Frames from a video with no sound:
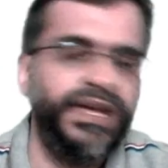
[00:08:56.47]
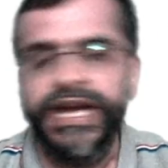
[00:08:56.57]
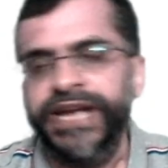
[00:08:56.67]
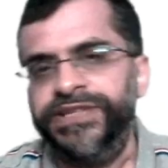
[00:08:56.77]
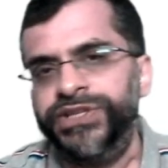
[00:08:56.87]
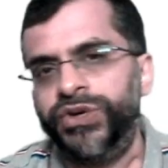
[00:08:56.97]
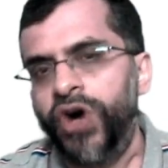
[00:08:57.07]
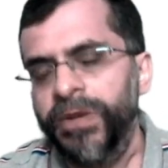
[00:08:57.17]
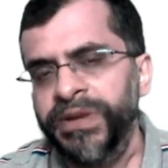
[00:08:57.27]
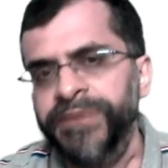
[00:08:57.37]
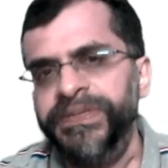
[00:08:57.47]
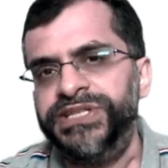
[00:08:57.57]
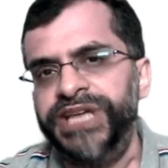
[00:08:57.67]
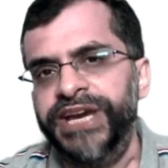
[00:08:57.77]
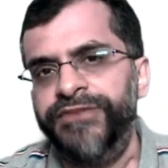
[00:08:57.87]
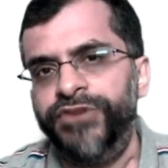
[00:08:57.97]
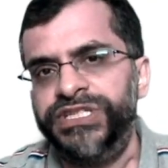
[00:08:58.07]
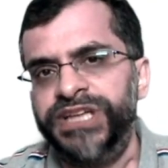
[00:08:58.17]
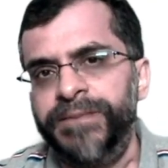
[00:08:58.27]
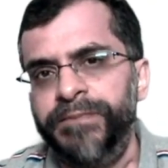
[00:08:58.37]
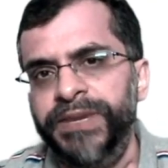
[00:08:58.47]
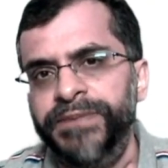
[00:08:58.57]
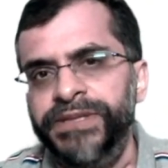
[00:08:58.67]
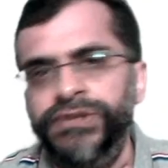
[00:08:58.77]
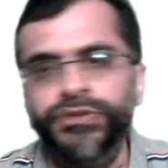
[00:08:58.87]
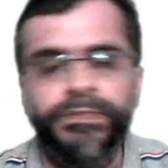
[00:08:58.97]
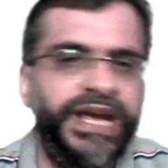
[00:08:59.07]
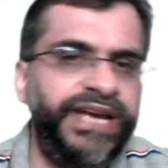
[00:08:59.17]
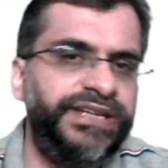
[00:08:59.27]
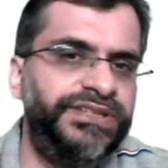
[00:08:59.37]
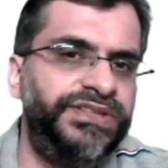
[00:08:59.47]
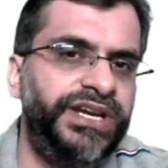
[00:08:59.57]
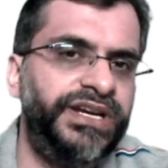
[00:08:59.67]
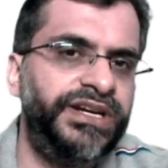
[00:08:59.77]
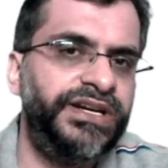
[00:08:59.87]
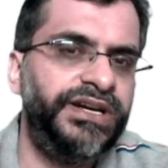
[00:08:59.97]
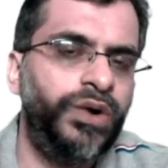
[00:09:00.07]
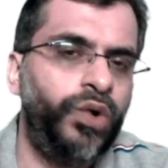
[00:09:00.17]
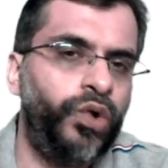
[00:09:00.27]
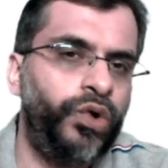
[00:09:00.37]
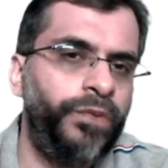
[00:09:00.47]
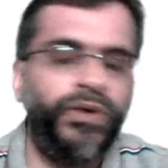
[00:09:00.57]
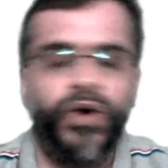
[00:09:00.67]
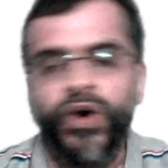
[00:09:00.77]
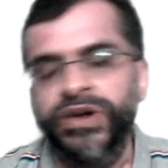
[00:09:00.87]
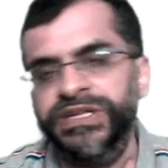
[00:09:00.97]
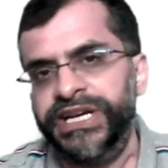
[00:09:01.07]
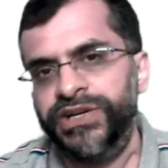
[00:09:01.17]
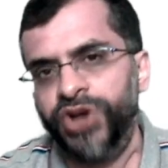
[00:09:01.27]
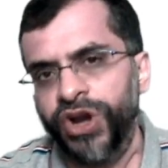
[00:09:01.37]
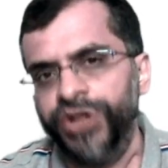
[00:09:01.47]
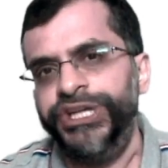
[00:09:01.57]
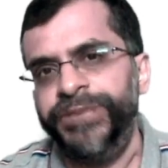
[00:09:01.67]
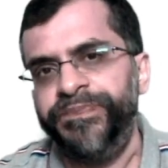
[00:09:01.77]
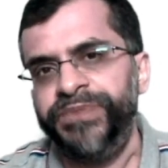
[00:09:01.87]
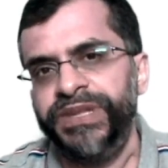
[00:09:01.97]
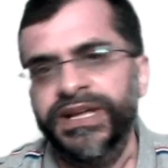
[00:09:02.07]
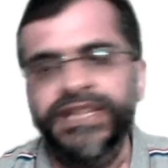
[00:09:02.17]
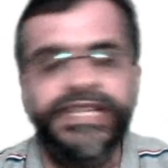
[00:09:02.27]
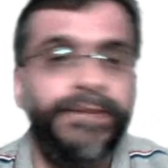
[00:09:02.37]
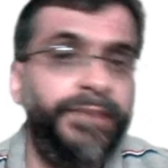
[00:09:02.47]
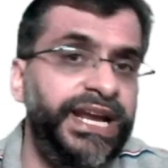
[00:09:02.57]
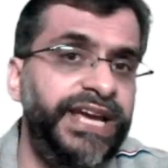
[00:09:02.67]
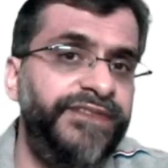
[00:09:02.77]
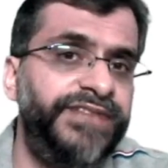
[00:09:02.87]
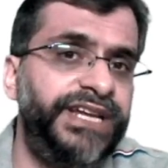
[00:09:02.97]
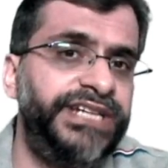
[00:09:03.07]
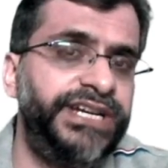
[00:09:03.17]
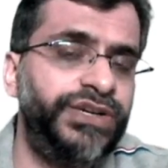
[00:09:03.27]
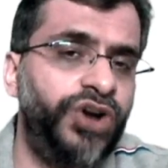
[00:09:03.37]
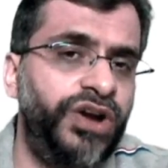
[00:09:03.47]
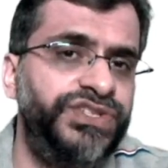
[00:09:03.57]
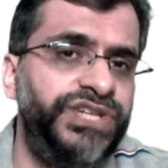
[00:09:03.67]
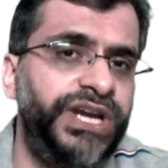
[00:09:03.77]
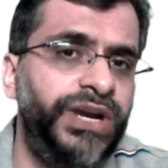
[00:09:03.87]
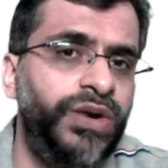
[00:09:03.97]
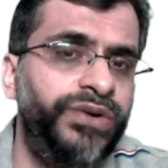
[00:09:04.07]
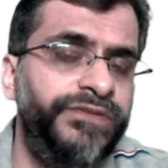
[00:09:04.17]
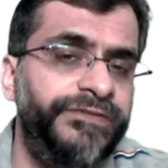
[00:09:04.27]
It's a common mistake for some people to place their hope on technology. They believe that technology alone